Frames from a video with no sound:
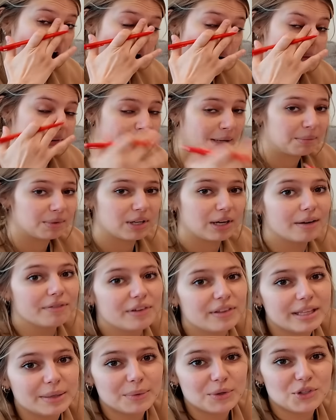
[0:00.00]
comment down below if
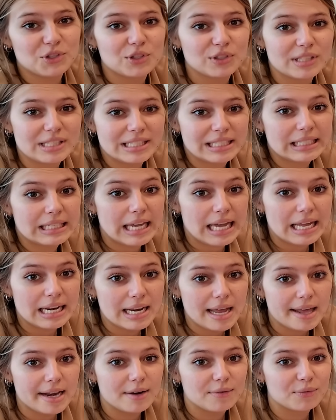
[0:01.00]
you think we should do this
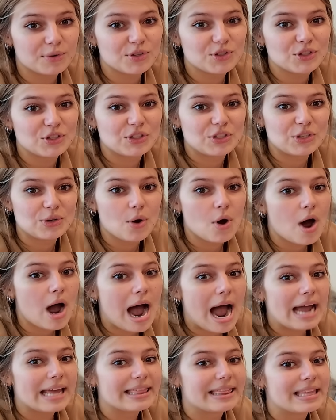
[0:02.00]
again, and if we should do.
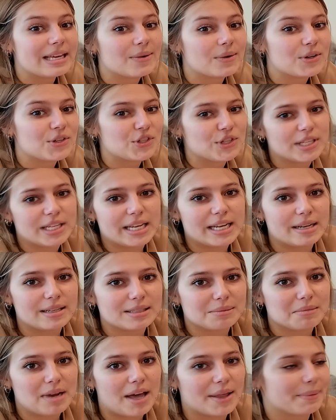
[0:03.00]
I think we should get
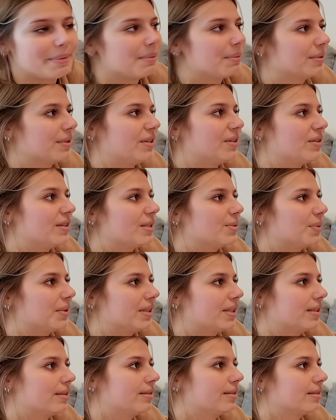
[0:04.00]
other people to do this
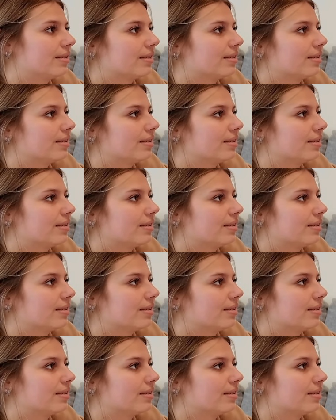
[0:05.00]
with us.